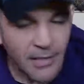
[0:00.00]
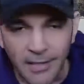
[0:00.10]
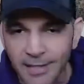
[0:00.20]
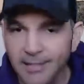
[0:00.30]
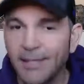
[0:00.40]
And
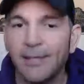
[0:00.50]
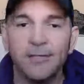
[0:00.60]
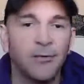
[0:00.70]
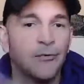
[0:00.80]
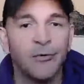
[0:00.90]
I say this
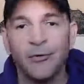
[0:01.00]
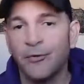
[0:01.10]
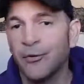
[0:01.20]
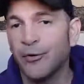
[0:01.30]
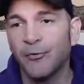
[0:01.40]
over and over
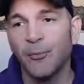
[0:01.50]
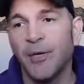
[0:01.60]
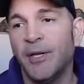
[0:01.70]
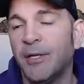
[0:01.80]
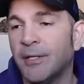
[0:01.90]
and over, but